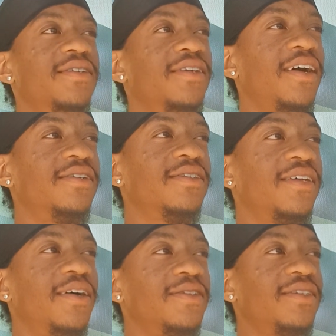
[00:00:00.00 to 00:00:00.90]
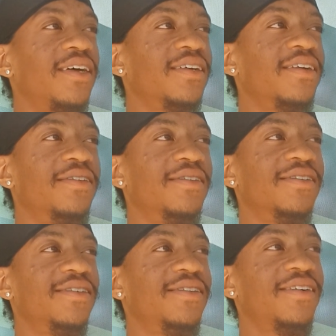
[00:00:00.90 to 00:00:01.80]
Kind of sounds like
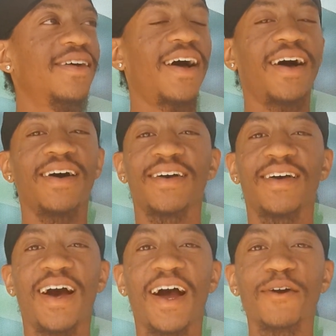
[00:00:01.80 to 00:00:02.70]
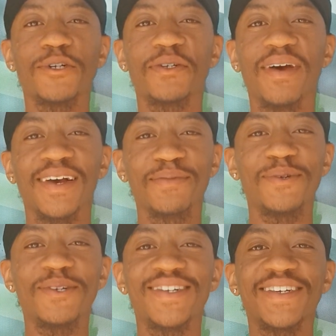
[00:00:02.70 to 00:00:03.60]
Irish bag
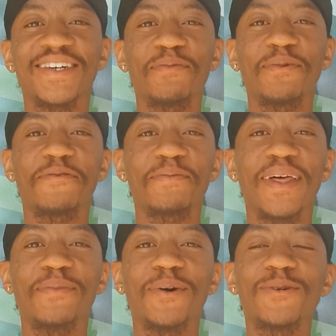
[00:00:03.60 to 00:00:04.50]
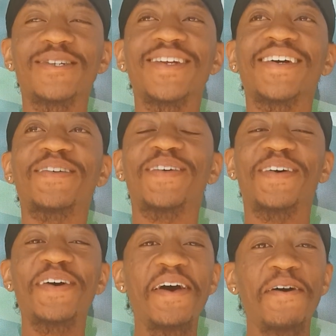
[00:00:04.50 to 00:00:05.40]
music coming from that motorcycle.
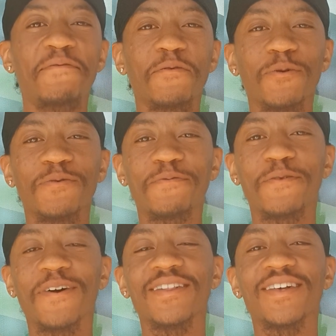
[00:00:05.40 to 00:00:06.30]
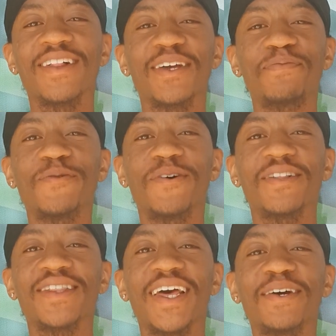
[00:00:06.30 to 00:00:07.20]
4:14 on the clock, you may want to
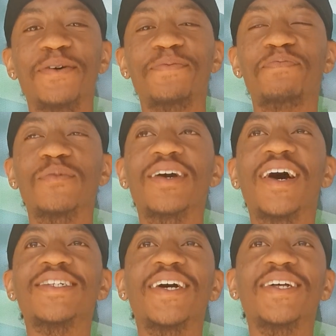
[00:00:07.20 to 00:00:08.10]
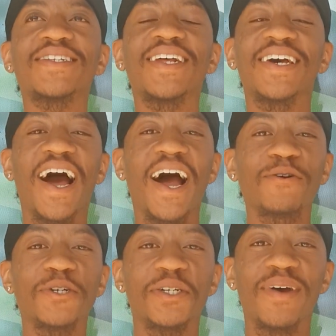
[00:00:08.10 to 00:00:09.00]
look that up. It kind of sounds like
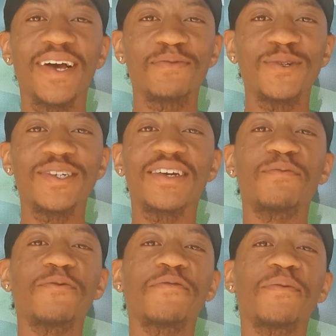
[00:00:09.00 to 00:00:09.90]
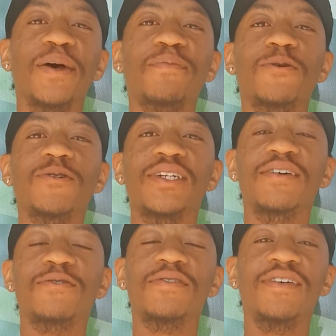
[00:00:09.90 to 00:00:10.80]
Irish bag music coming from that
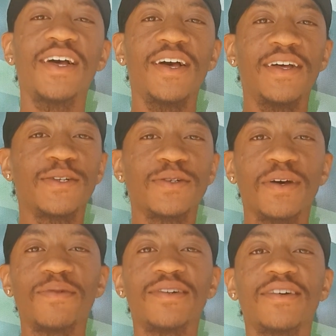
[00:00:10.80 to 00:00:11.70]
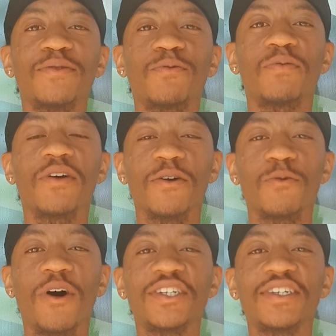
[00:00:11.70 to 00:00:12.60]
motorcycle. Somebody
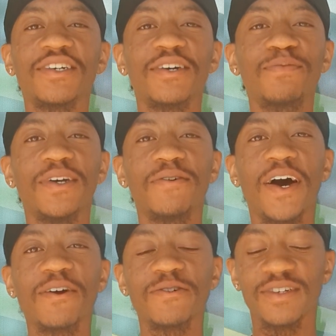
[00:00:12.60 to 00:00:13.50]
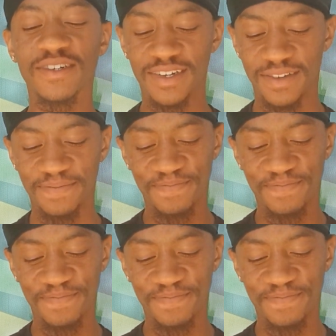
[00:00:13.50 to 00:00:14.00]
watching could be of Irish descent.